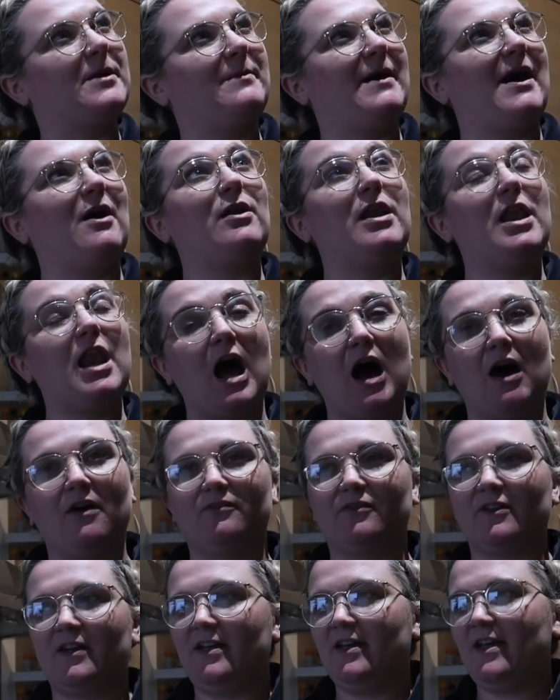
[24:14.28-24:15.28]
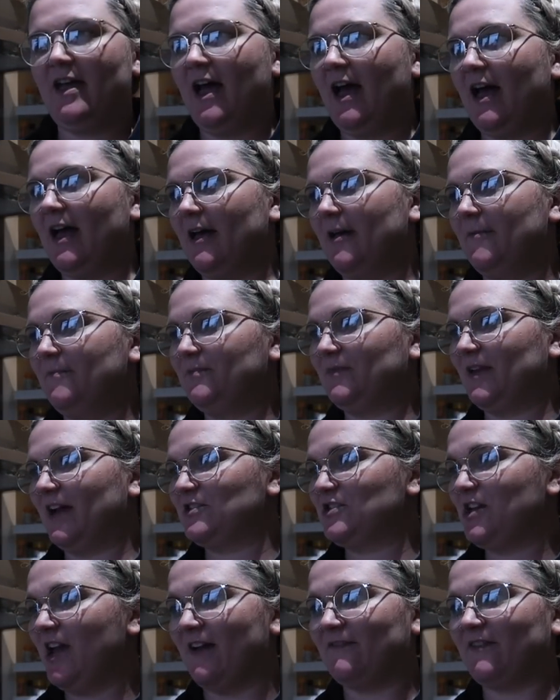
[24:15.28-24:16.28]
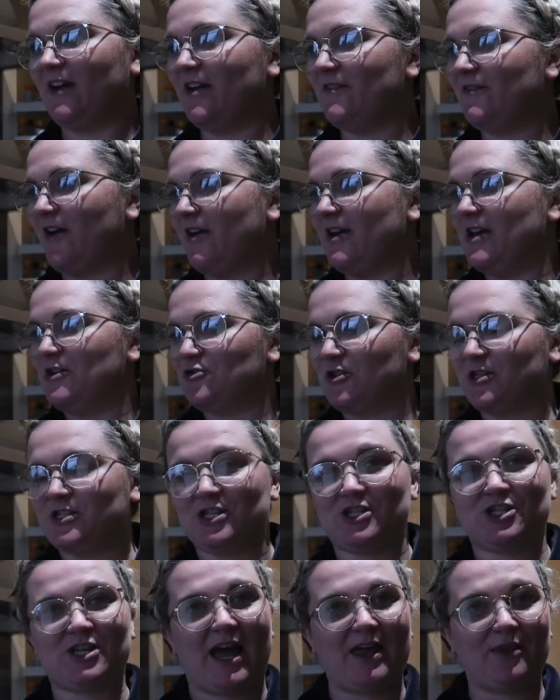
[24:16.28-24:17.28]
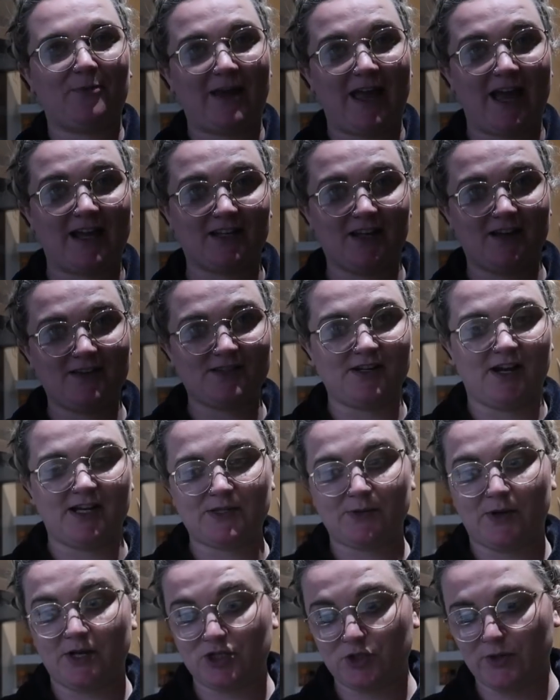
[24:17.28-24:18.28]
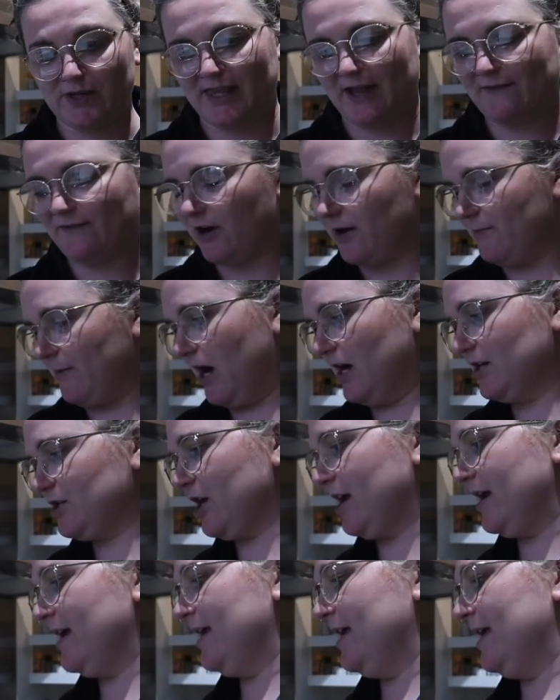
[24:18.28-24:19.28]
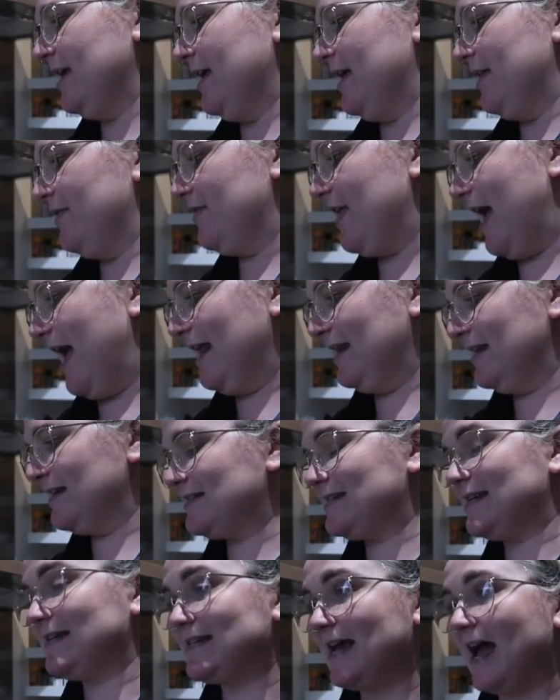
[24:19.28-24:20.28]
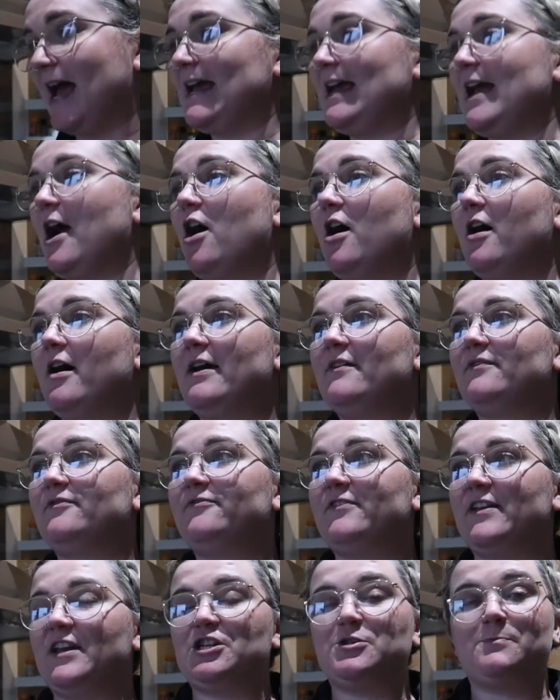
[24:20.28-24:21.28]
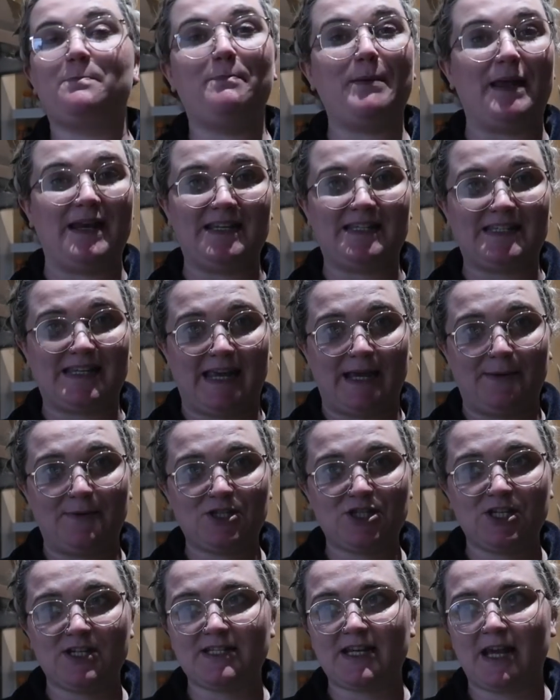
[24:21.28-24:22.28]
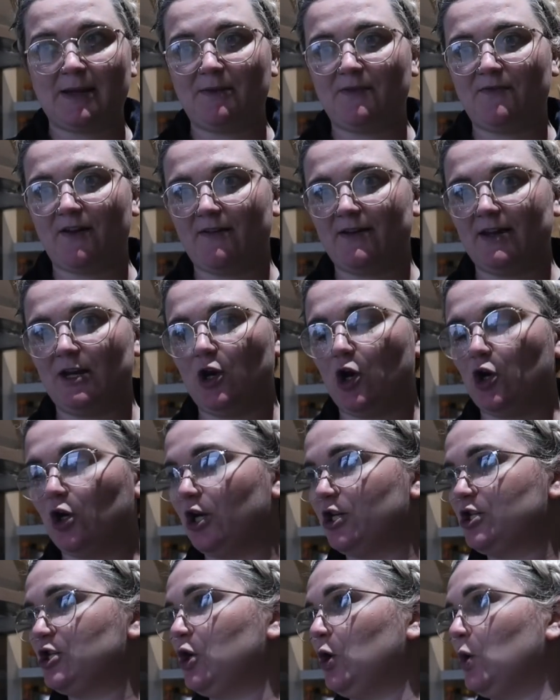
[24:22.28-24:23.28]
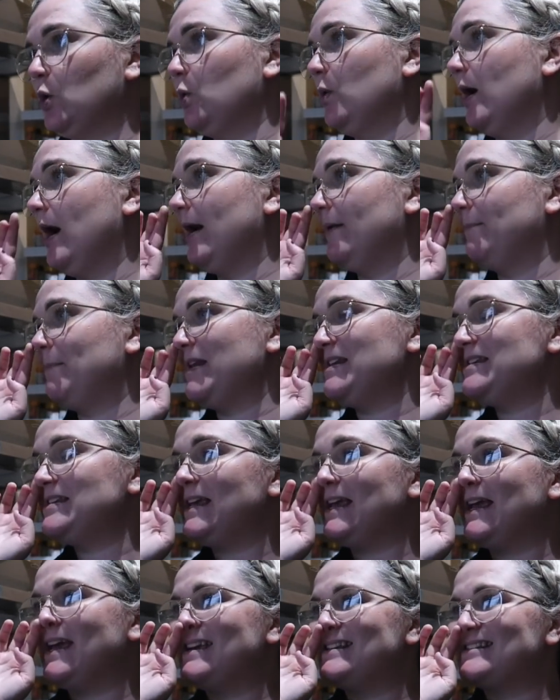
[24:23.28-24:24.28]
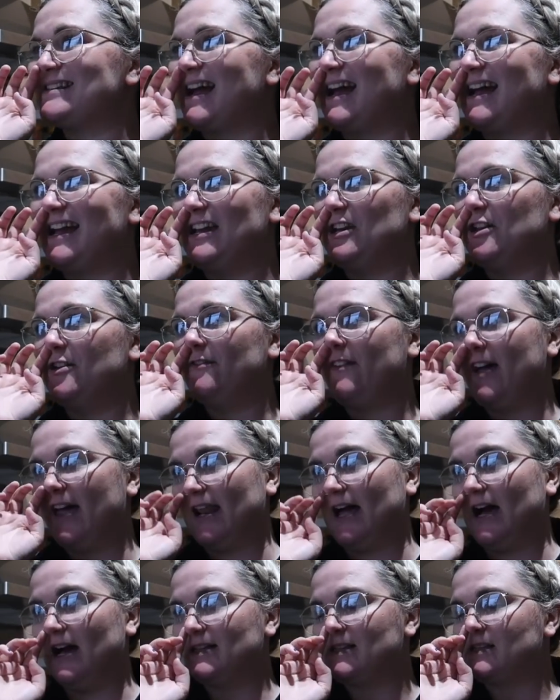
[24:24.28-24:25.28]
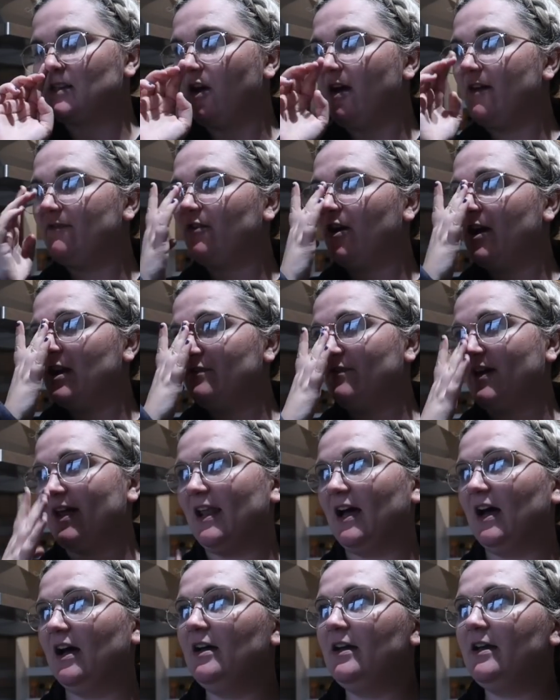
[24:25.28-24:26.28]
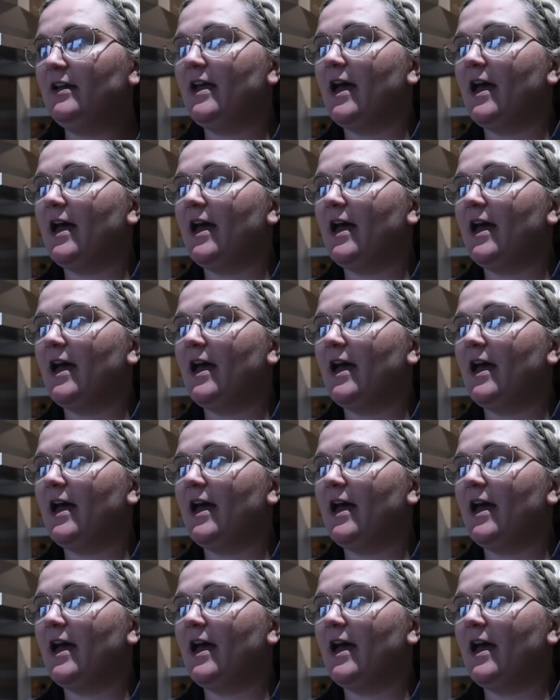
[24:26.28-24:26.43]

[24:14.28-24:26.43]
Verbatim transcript: and about love. Um, and yeah, very, very interesting chat that we had last night. So I enjoyed that very much. Then today I've finished Binti, which didn't take me very long at all. Uh, Binti is a novella, a sci-fi novella